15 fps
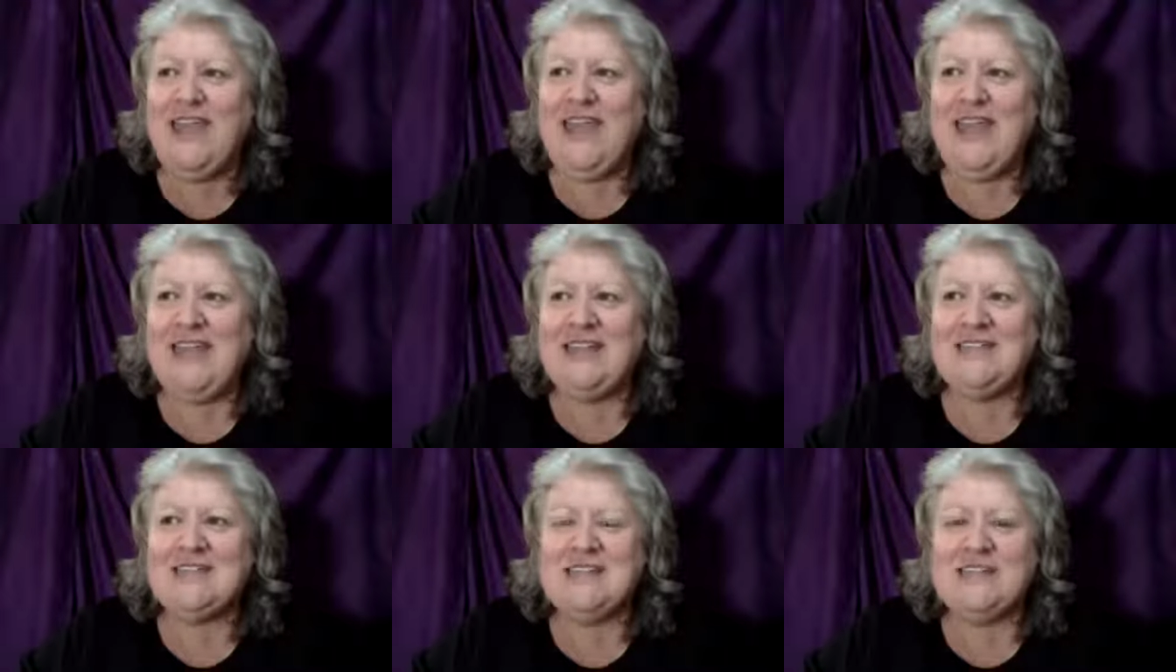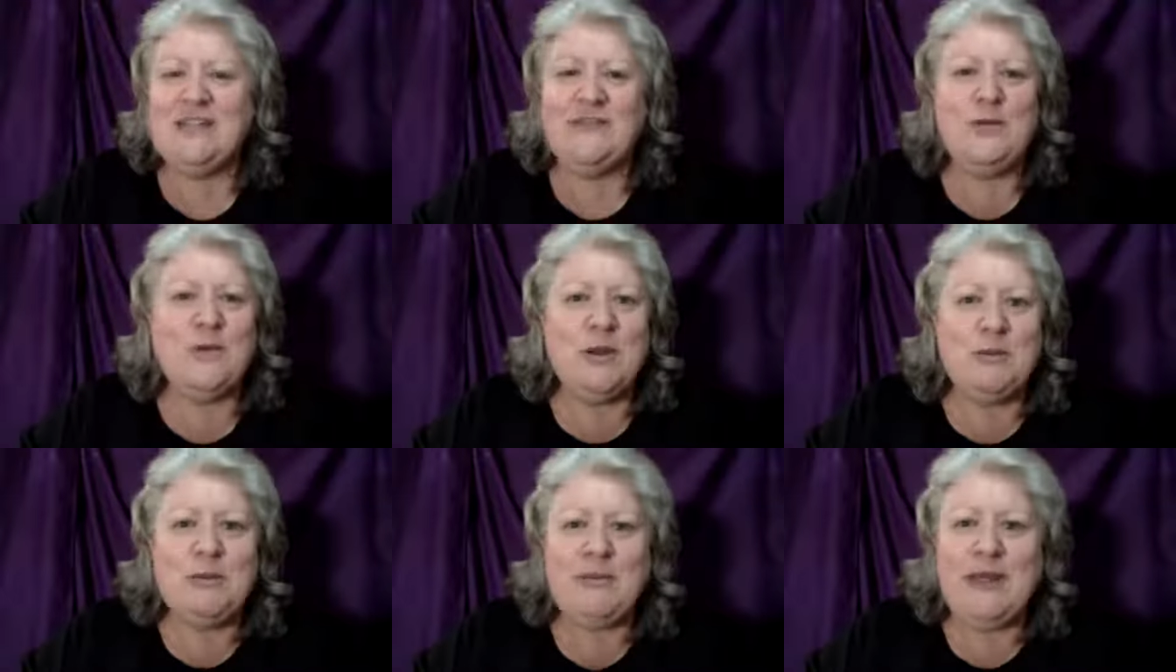And if you
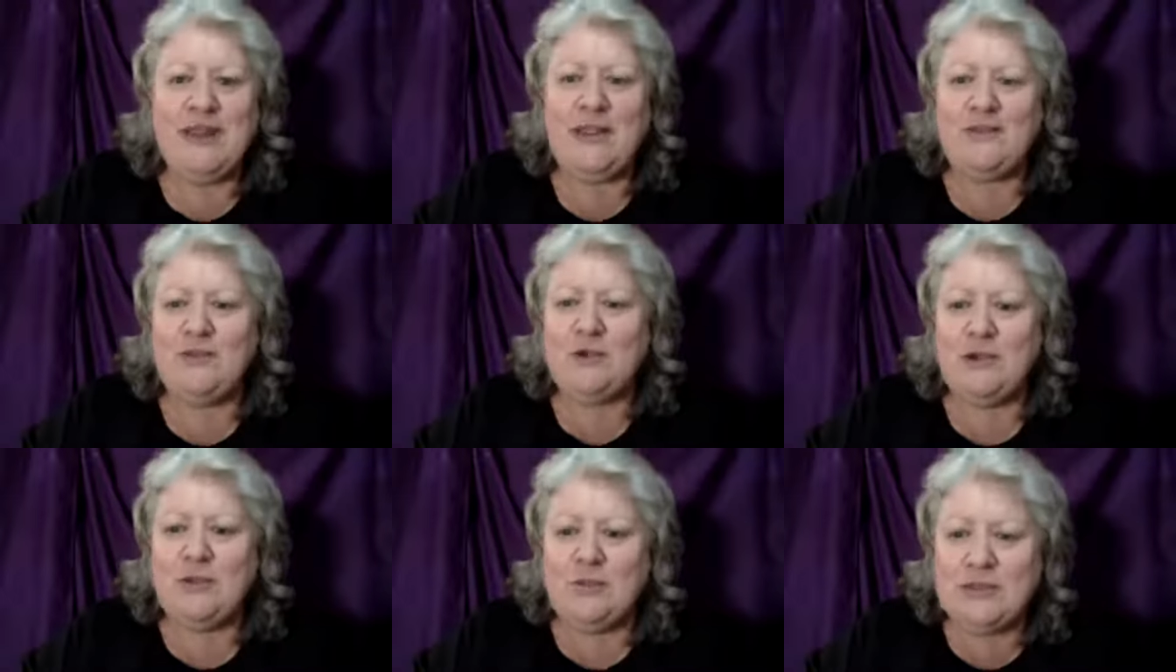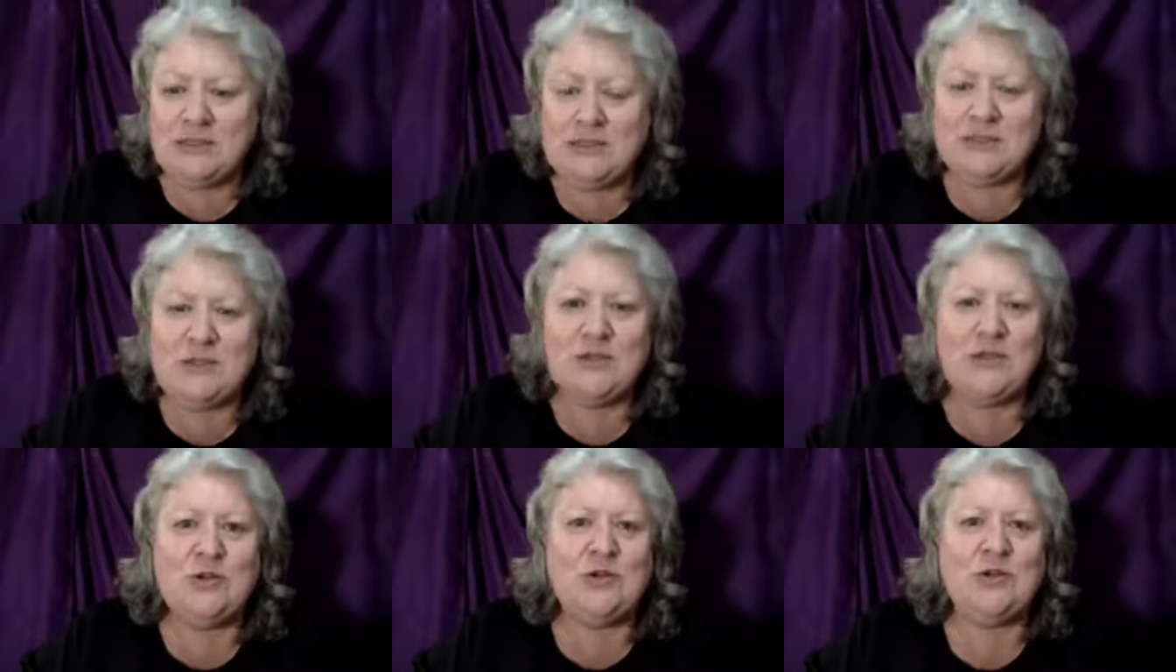want to be part, of, if you're a business
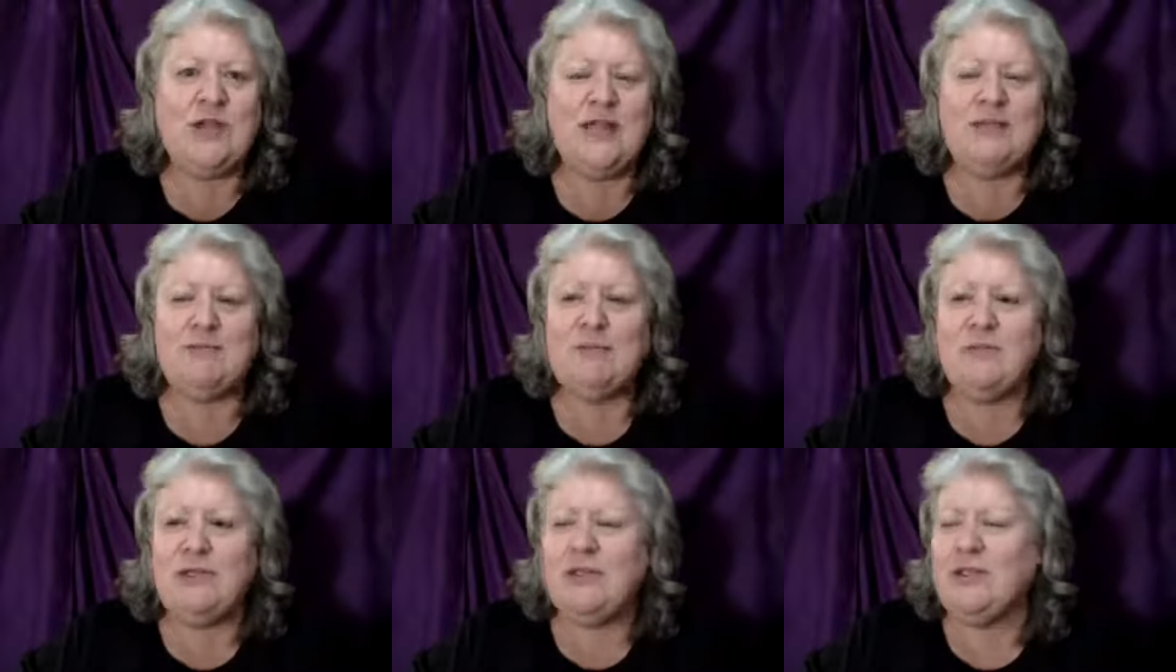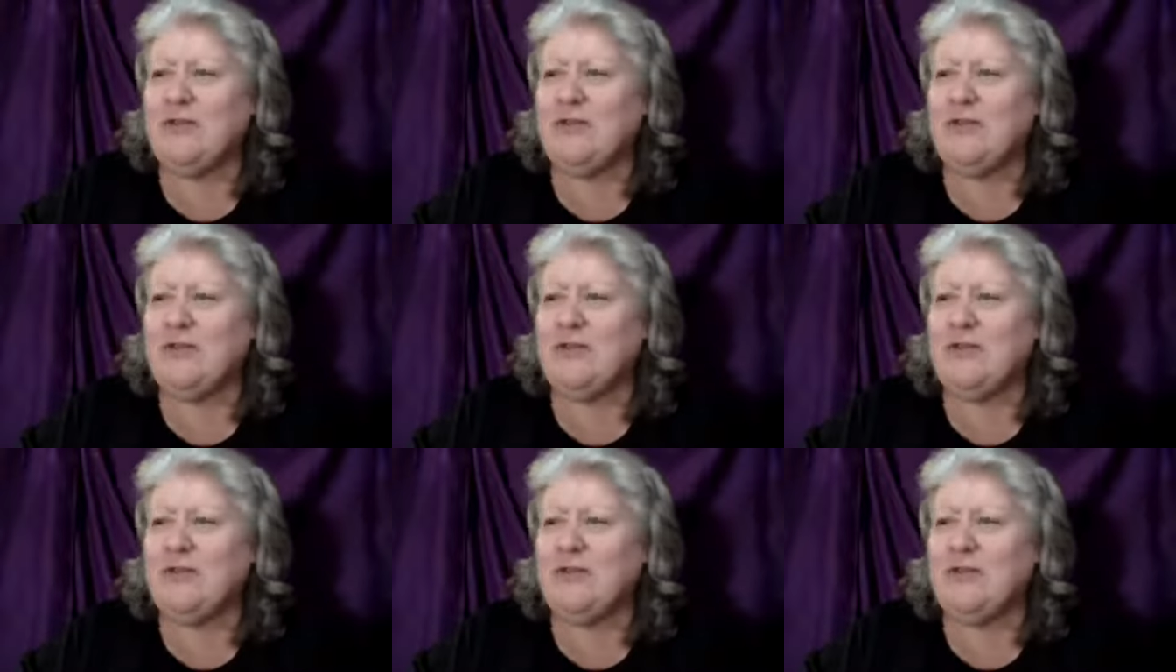owner, um,